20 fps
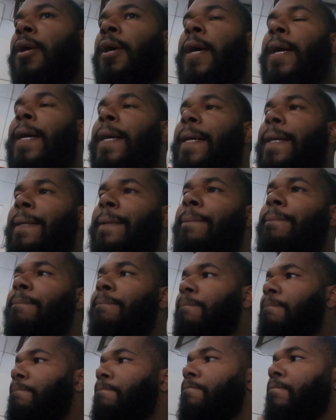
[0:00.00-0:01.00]

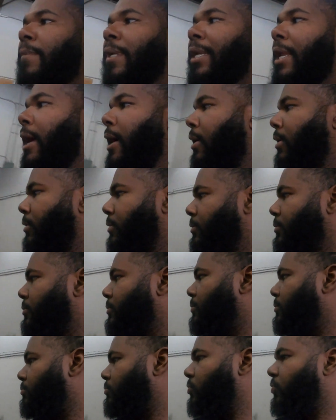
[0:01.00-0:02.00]
Um, and I'll
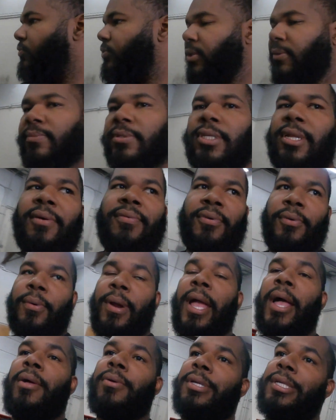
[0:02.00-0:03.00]
move some stuff
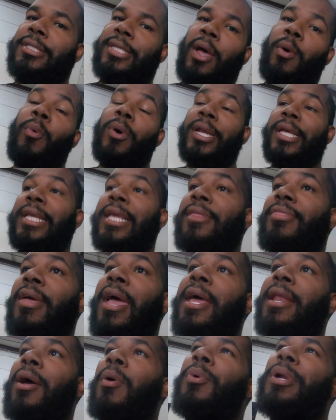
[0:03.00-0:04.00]
around because I want to get
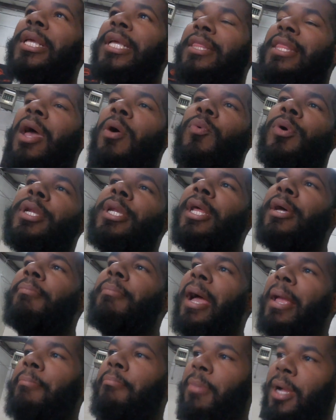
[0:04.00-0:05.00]
that I want to get that one
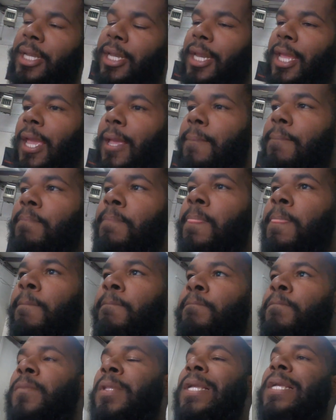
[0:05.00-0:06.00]
done by Monday
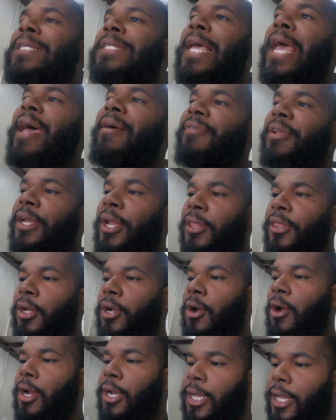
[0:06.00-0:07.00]
because I have another
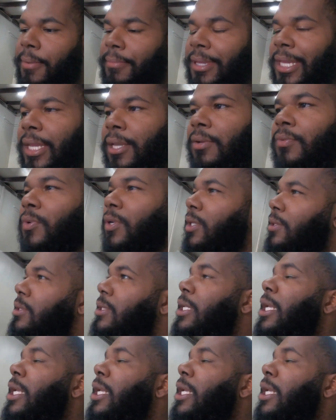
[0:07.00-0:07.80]
car coming. Well,